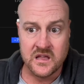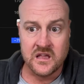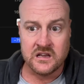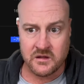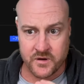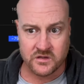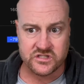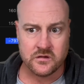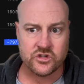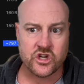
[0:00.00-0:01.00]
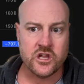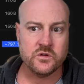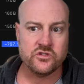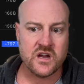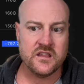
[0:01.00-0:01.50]
Now, I promised I would show you a
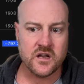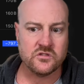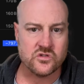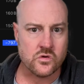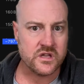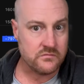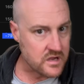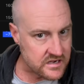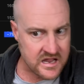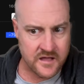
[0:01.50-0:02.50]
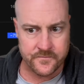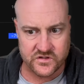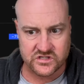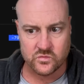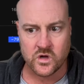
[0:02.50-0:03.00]
trade that I'm stalking right now.
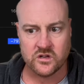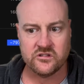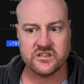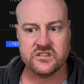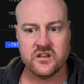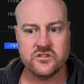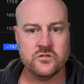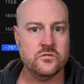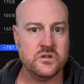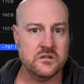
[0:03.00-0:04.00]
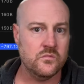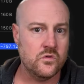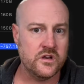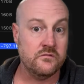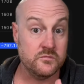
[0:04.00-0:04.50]
This is a watch list that I do in the
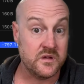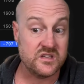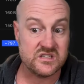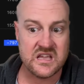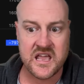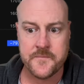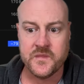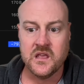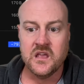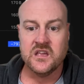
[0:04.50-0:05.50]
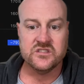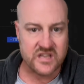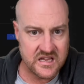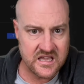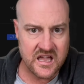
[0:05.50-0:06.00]
morning with my scam.
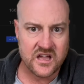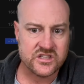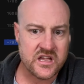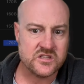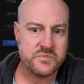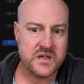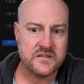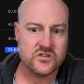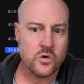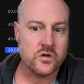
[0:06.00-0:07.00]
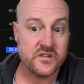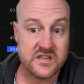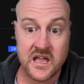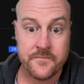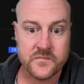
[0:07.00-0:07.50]
Zcash has been the talk of the
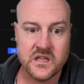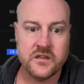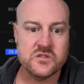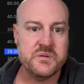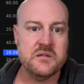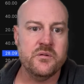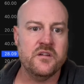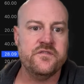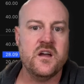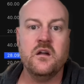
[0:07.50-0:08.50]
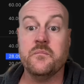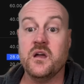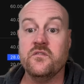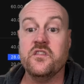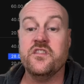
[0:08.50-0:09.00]
town. It has been by far and
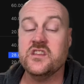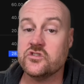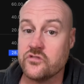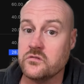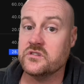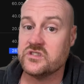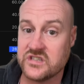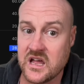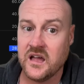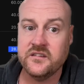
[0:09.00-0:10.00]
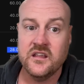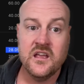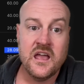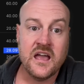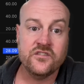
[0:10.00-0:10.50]
above the strongest chart
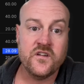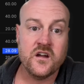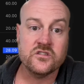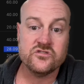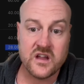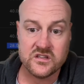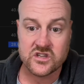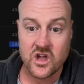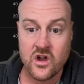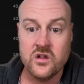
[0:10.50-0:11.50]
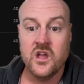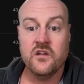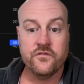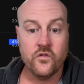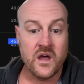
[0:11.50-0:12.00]
as far as trends go
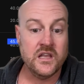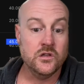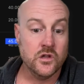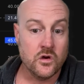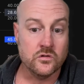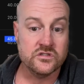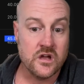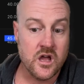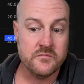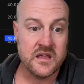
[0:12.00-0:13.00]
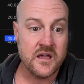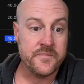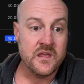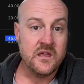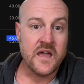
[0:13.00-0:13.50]
for a long time now.
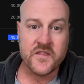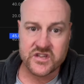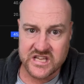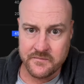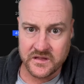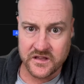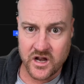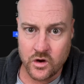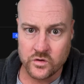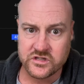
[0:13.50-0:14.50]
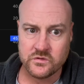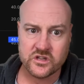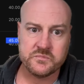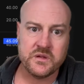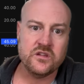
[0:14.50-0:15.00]
And this is something that I also want to
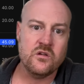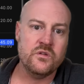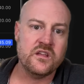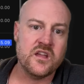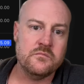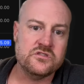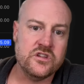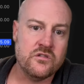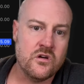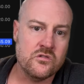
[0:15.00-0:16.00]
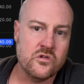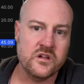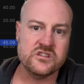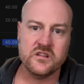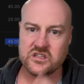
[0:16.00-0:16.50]
speak on when it comes to your
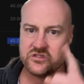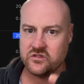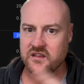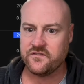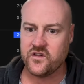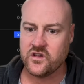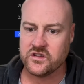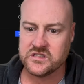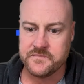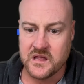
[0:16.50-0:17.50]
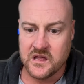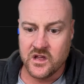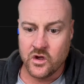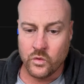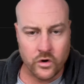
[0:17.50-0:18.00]
altcoins. So let's do that first.
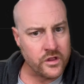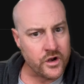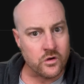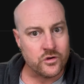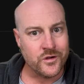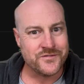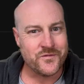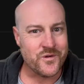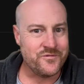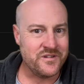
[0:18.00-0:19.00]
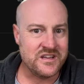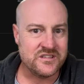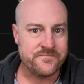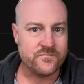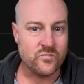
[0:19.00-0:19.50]
We're all in altcoins for one
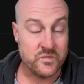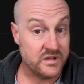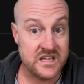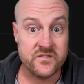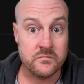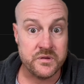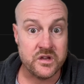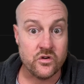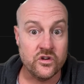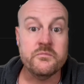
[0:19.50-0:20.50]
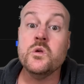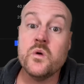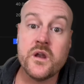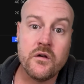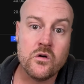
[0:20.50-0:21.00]
reason. We believe in Bitcoin, but we
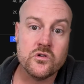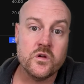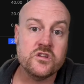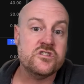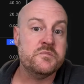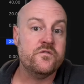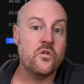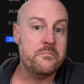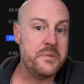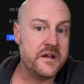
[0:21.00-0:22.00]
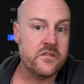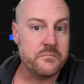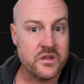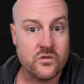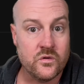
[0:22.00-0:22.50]
want our altcoins to perform better than
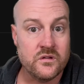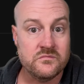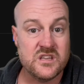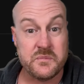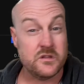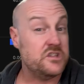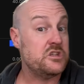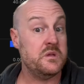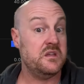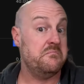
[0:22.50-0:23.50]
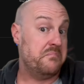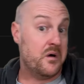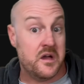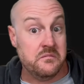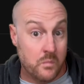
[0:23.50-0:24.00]
Bitcoin, typically so we can
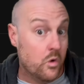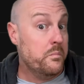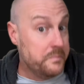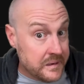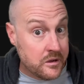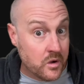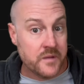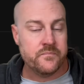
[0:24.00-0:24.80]
buy more Bitcoin.